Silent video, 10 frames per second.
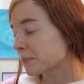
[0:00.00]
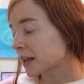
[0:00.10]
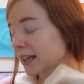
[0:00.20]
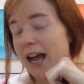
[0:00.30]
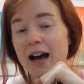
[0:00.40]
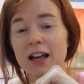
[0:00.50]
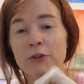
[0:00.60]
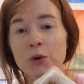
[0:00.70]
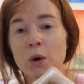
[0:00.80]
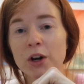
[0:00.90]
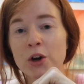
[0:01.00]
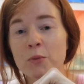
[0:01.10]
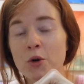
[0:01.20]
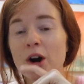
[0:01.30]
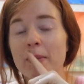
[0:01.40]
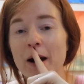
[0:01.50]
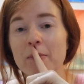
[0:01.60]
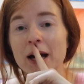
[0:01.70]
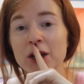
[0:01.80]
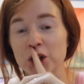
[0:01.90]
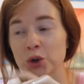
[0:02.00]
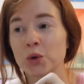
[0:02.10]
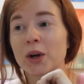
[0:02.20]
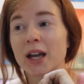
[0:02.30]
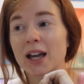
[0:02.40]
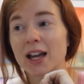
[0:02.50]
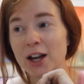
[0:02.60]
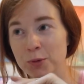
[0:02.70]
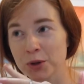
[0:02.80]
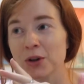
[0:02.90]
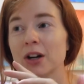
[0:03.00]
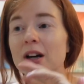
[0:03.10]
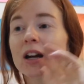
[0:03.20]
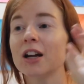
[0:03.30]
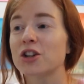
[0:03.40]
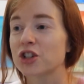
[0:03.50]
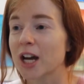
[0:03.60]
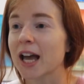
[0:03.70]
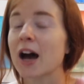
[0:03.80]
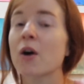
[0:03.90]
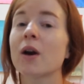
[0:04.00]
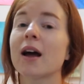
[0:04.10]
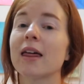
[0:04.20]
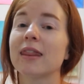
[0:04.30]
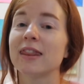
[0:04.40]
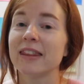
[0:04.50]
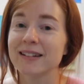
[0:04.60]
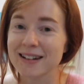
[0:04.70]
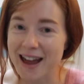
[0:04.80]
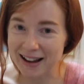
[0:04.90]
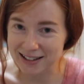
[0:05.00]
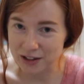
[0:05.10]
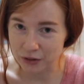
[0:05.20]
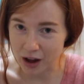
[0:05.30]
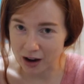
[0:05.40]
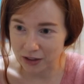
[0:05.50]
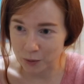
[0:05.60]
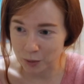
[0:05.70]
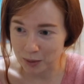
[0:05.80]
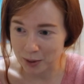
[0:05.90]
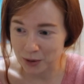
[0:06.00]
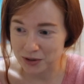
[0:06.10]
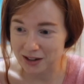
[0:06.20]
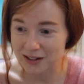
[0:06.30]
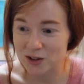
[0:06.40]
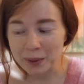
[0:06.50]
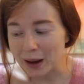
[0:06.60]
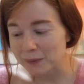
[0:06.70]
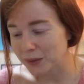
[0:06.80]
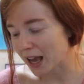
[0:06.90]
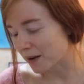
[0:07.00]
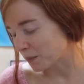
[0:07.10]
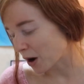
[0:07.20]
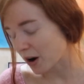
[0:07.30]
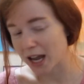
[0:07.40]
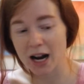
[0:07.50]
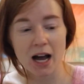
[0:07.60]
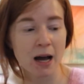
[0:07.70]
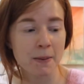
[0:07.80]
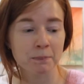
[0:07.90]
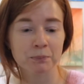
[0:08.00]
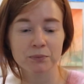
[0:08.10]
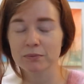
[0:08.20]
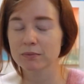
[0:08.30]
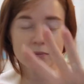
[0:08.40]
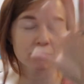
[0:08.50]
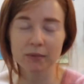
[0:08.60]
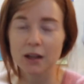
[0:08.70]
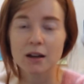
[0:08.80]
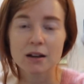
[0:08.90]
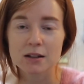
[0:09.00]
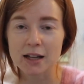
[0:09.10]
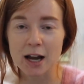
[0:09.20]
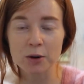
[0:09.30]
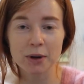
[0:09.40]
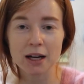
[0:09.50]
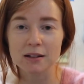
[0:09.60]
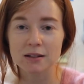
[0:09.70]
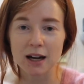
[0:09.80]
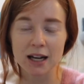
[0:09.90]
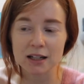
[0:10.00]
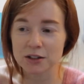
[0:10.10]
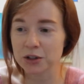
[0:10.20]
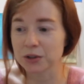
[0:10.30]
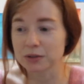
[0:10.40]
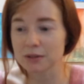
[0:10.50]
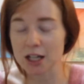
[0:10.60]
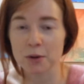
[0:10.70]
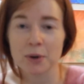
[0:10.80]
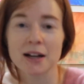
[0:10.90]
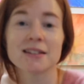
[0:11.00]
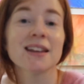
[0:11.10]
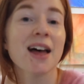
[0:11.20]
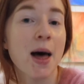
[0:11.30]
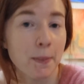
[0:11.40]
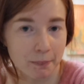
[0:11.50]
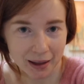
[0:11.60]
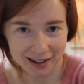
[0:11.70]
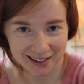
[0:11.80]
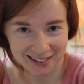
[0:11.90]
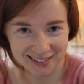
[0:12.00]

yeah, if you wanna know more about my new computer, check out the next vlog that will be posted. But yeah, all right, scatterbrained, I need to decompress. Bye.